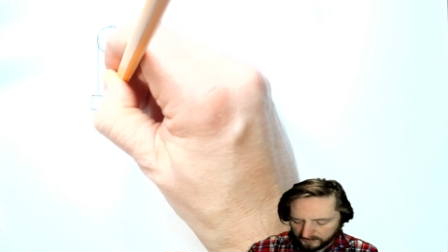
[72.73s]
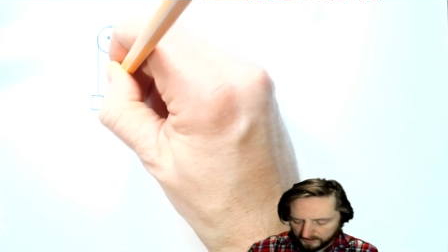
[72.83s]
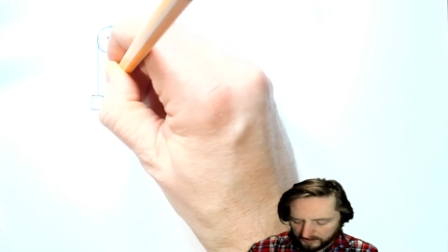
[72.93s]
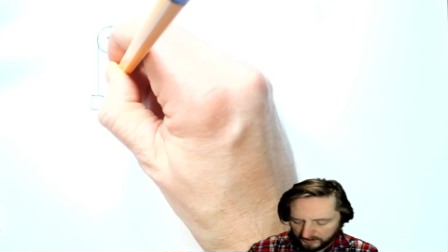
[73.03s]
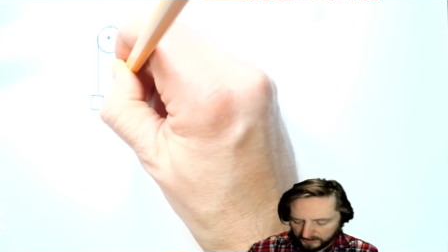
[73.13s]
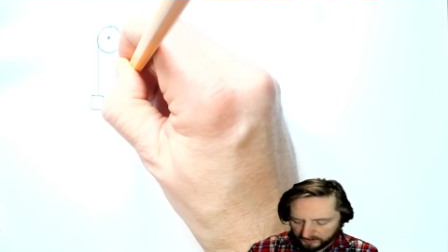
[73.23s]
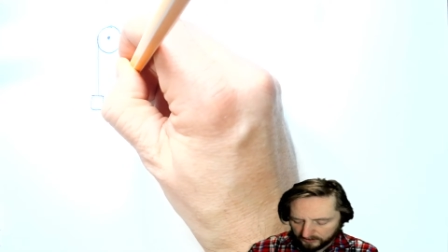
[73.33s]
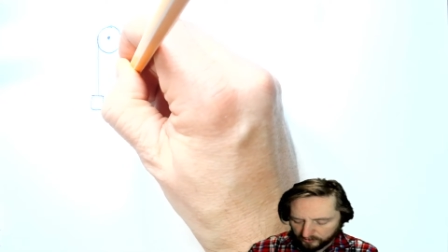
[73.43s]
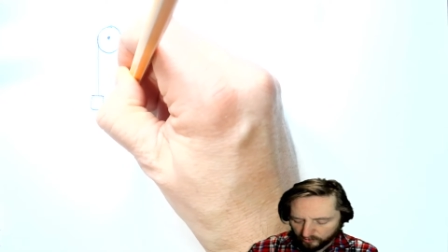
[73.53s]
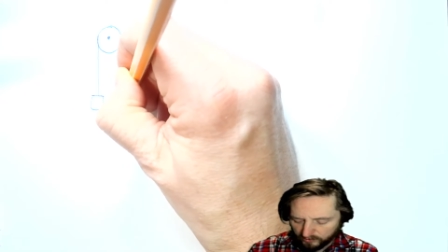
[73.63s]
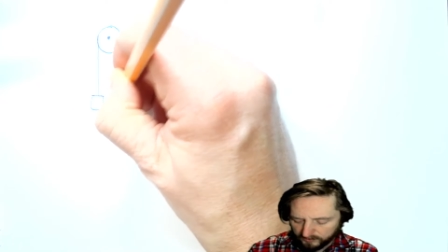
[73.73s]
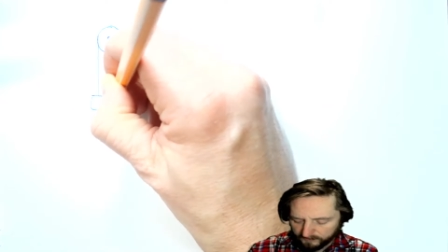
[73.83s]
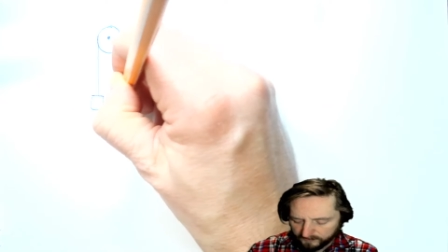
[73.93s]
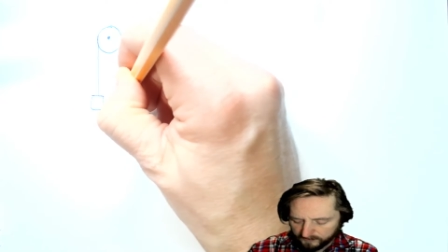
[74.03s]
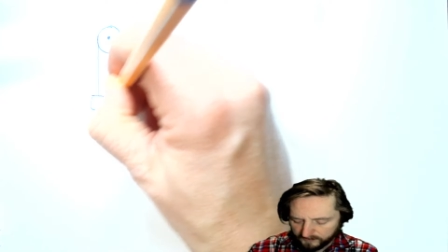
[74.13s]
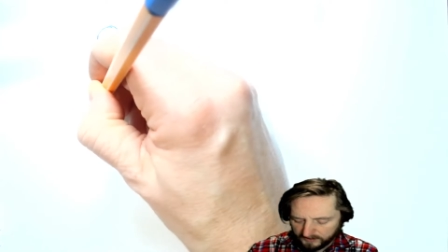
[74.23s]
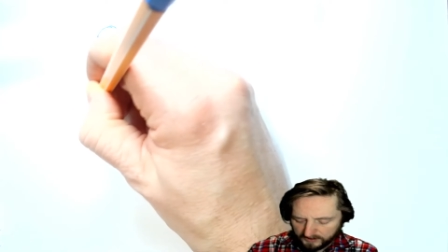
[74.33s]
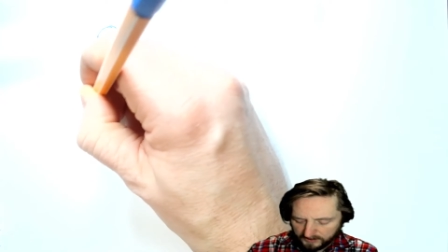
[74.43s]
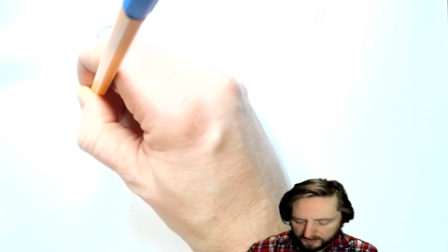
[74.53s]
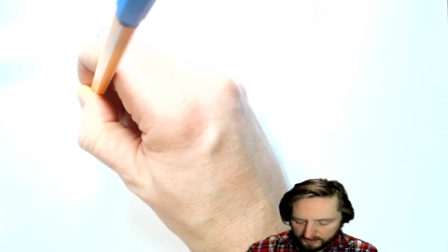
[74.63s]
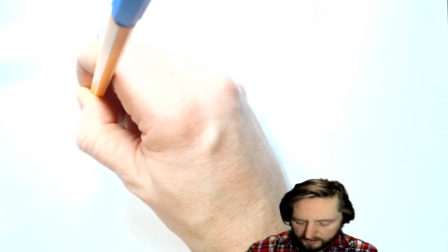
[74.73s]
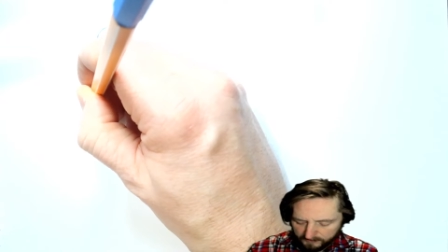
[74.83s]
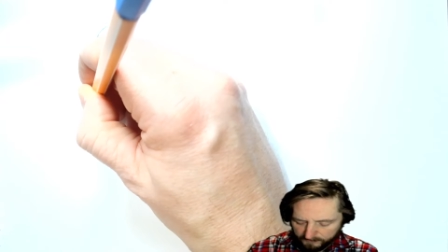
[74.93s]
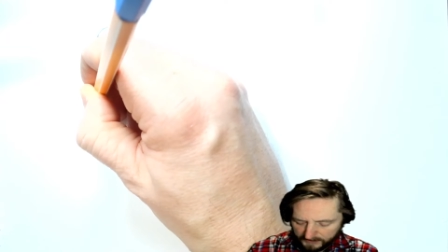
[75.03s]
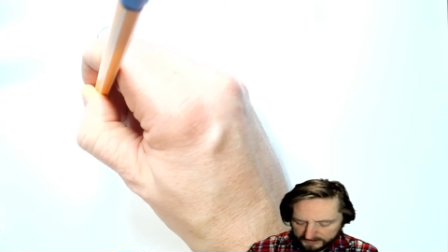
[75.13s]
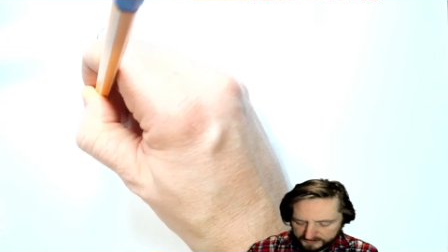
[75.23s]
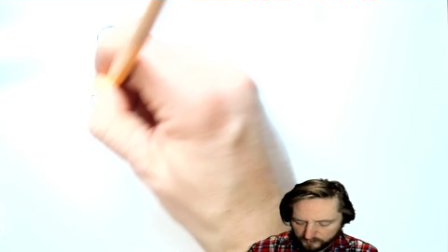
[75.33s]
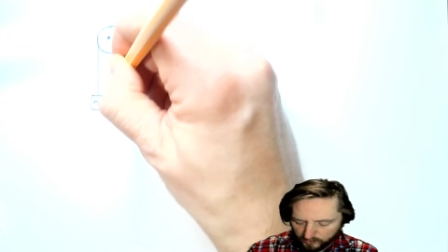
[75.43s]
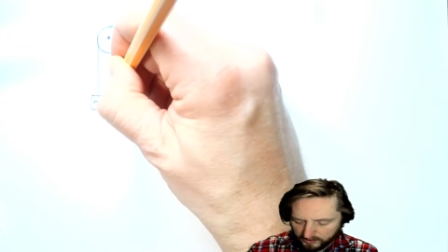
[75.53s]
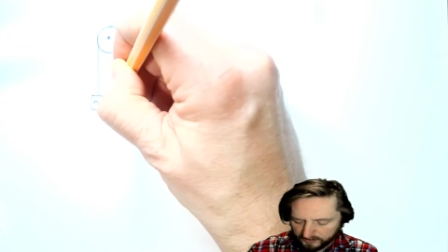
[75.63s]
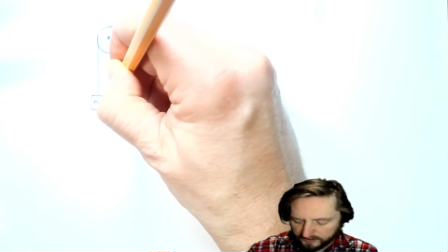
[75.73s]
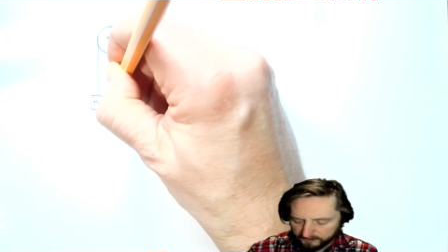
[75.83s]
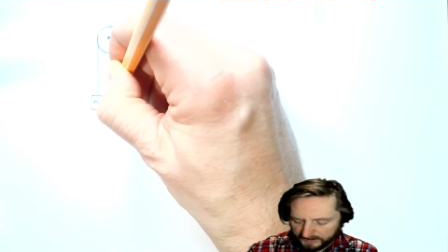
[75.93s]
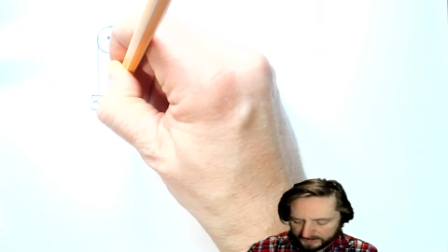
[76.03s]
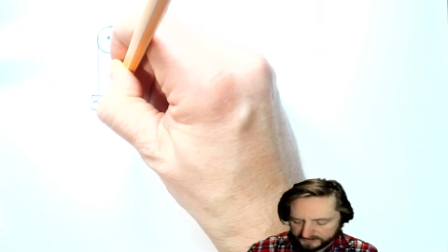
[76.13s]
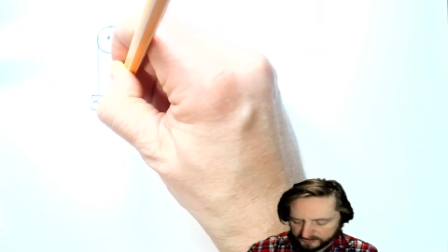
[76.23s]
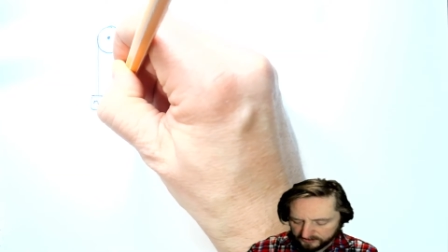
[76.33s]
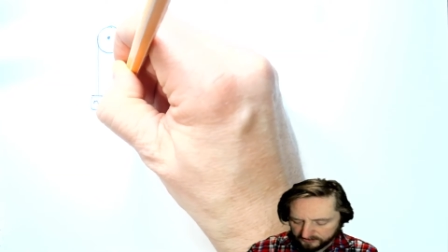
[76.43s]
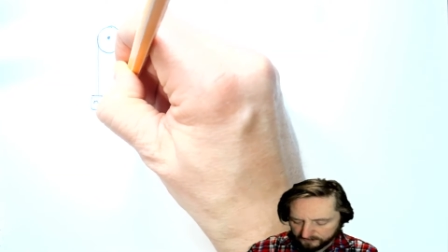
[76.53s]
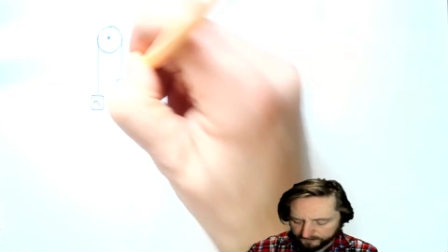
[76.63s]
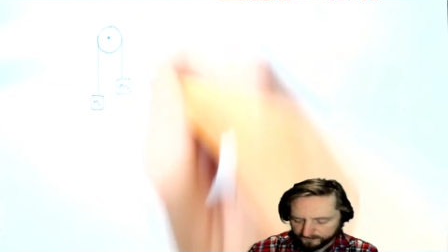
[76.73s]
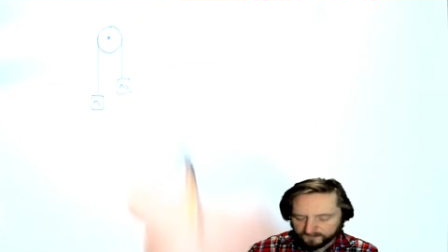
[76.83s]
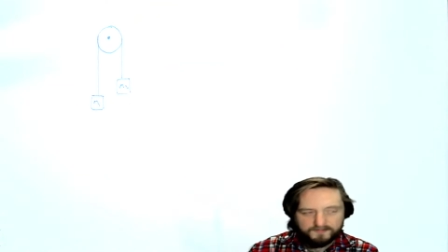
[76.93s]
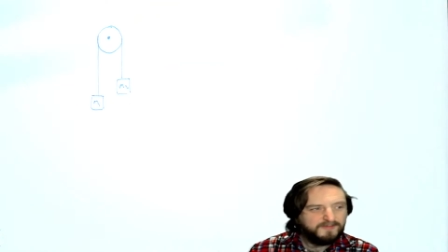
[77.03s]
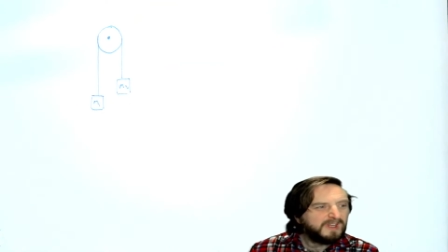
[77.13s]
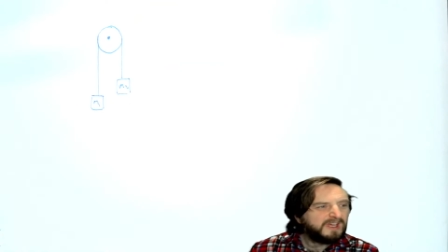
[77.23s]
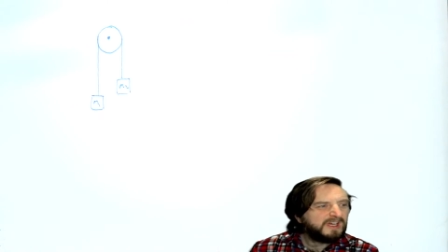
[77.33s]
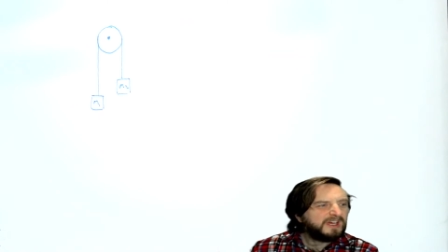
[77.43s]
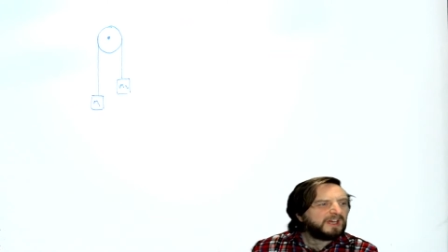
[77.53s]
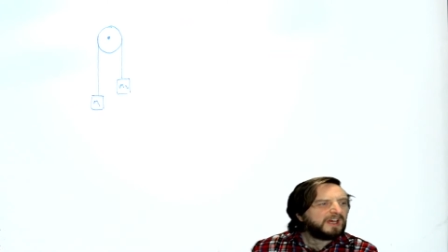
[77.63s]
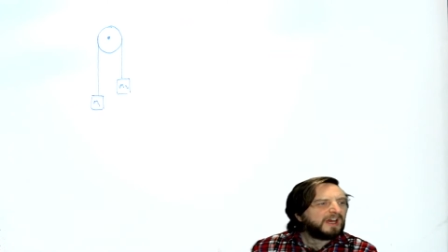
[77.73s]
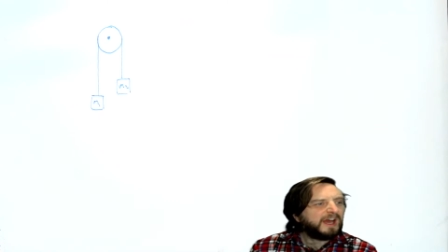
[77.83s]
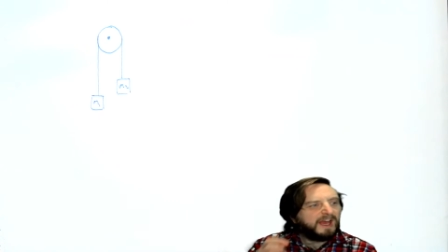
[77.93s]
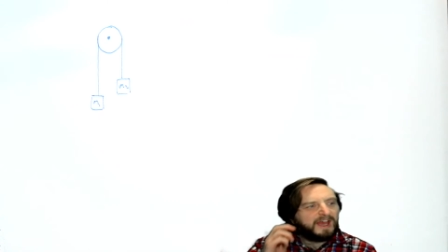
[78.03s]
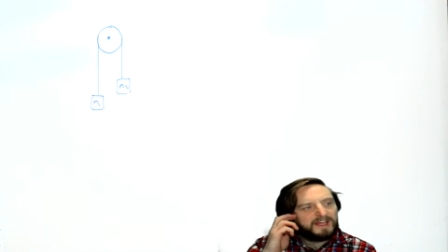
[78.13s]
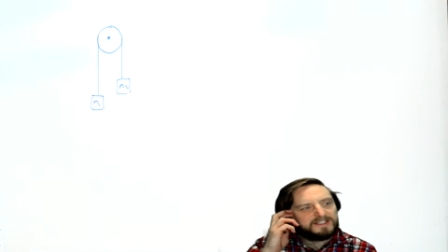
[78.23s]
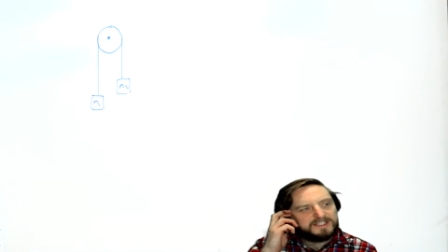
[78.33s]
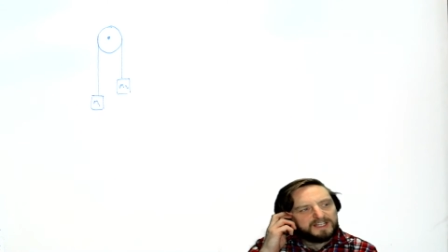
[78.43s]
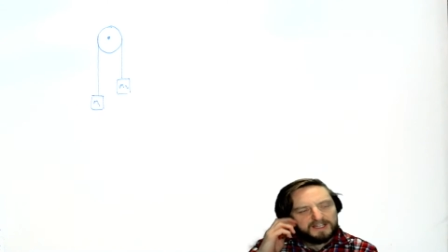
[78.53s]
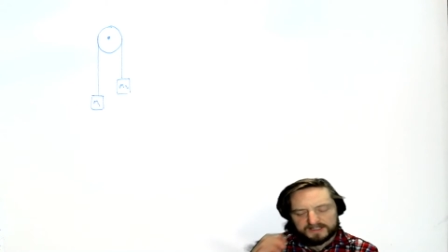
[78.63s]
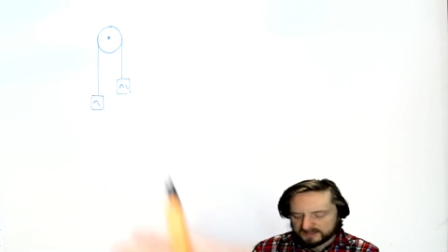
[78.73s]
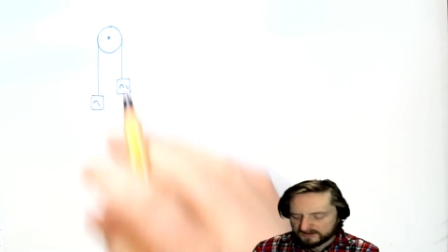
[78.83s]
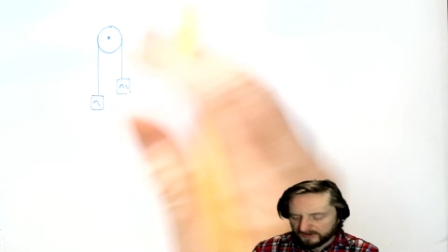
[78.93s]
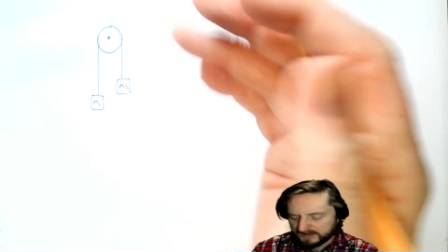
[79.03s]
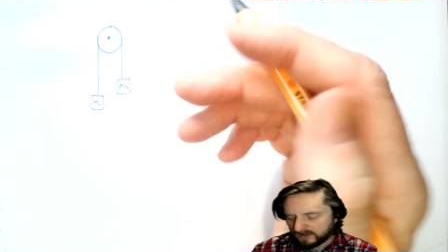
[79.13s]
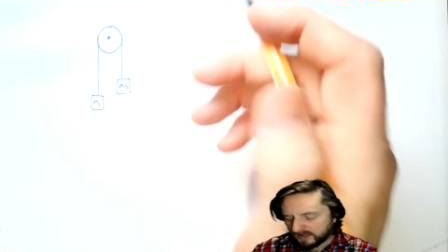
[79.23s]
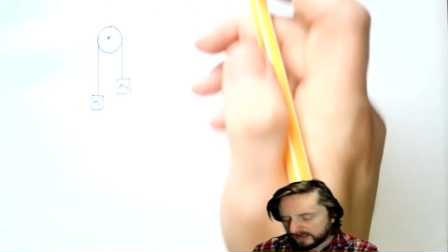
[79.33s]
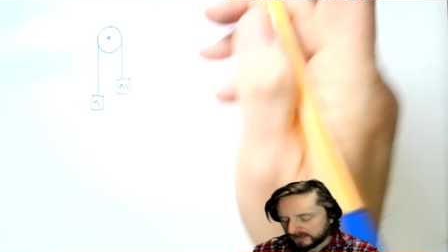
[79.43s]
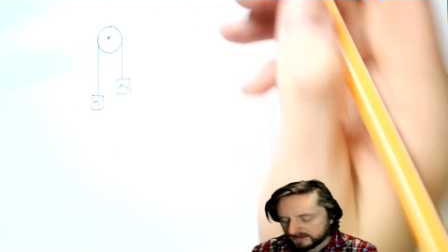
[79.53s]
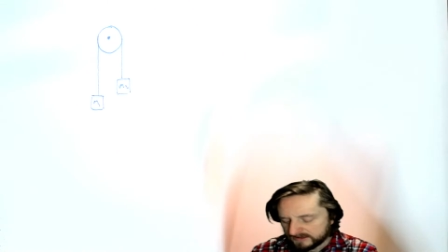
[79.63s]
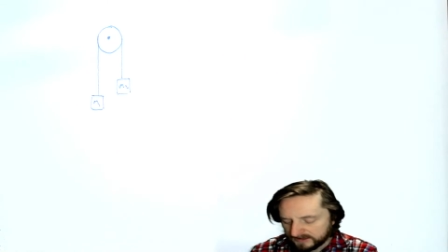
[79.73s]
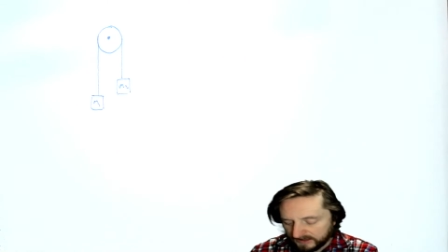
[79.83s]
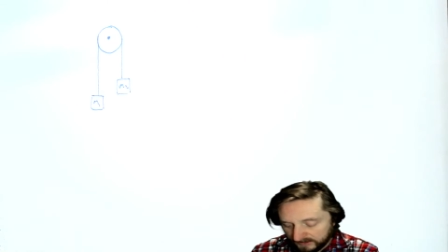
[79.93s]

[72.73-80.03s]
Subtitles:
I'm going to call them mass 1 and mass 2, and they're suspended like this, and